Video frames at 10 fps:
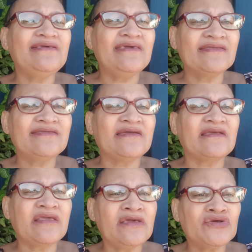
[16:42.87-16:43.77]
yet
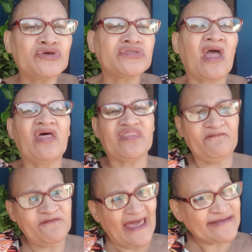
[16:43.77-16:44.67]
reached the
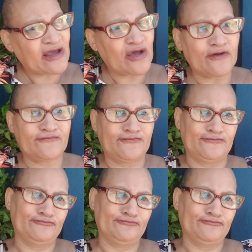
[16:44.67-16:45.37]
flat curve,